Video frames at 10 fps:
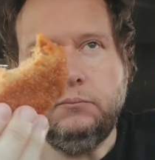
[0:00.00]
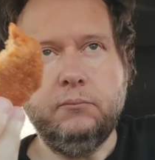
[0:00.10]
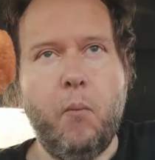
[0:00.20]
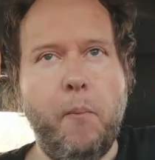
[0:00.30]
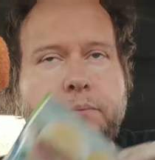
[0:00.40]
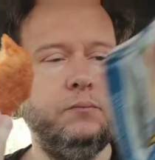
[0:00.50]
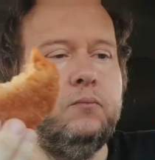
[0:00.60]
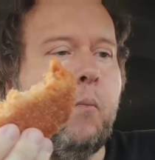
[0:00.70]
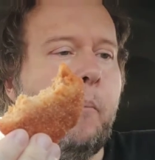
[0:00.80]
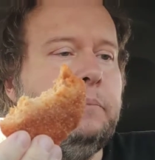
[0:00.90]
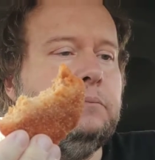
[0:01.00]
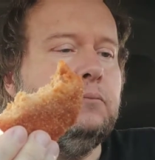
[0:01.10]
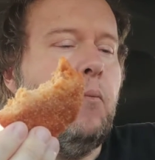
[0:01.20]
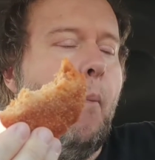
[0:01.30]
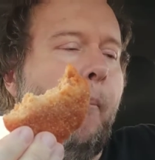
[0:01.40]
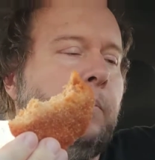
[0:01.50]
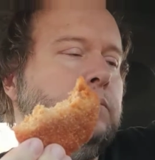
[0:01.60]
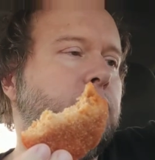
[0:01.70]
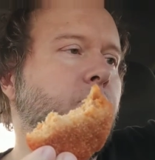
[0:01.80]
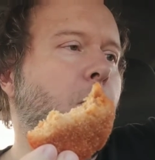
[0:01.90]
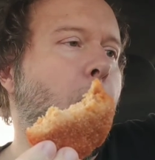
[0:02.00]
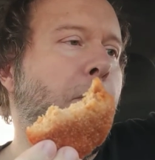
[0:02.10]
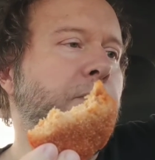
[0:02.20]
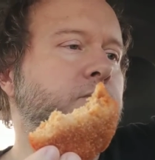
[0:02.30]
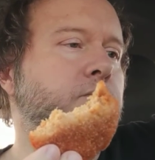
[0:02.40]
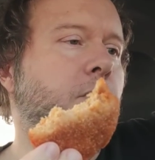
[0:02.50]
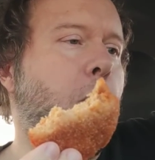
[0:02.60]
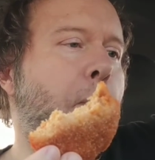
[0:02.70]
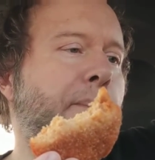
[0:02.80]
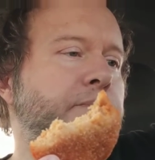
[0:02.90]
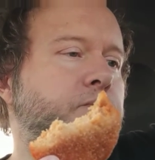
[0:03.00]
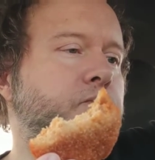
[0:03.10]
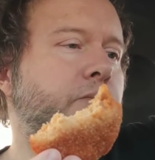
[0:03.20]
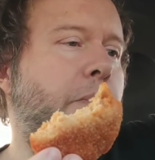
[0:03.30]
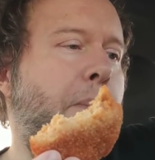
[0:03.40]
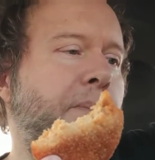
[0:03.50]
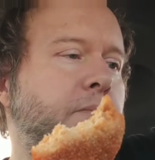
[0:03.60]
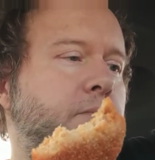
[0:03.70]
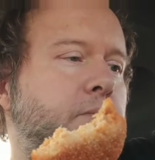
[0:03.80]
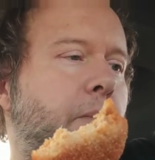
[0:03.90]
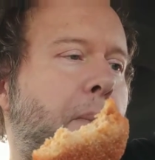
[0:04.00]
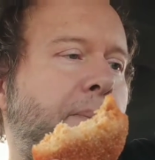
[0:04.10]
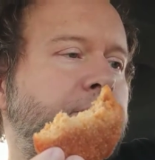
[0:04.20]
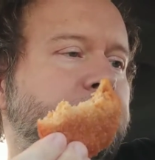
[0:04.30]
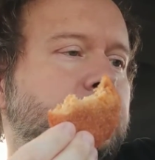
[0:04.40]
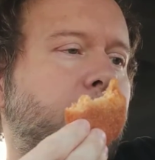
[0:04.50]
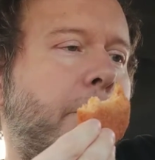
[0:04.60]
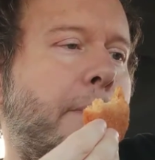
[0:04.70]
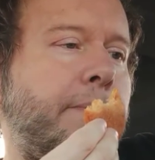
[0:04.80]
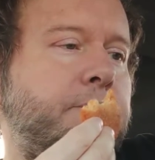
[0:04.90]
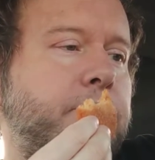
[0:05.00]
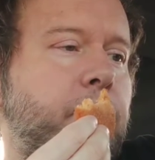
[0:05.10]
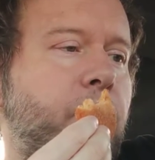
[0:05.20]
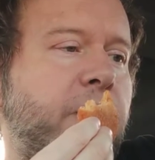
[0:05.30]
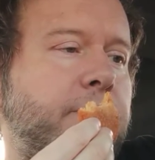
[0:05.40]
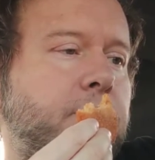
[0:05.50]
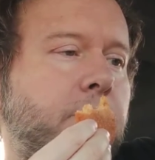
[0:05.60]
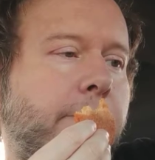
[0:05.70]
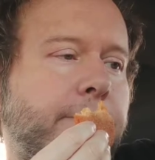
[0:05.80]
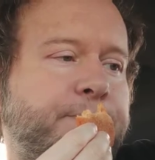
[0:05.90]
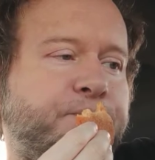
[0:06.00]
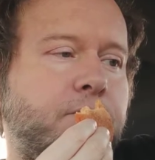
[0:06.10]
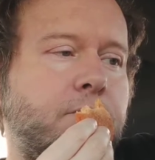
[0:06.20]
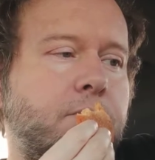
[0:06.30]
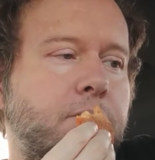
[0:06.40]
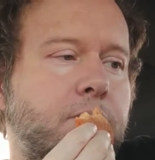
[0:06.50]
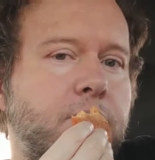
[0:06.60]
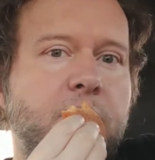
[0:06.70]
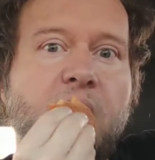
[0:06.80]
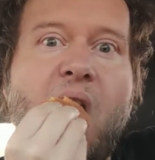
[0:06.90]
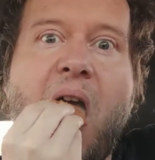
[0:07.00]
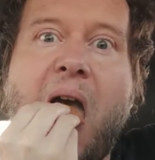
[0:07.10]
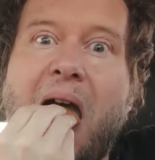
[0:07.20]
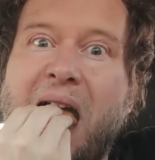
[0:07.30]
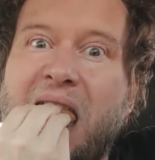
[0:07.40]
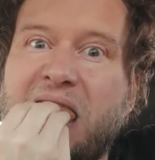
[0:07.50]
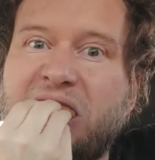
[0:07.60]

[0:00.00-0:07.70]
Nothing is said.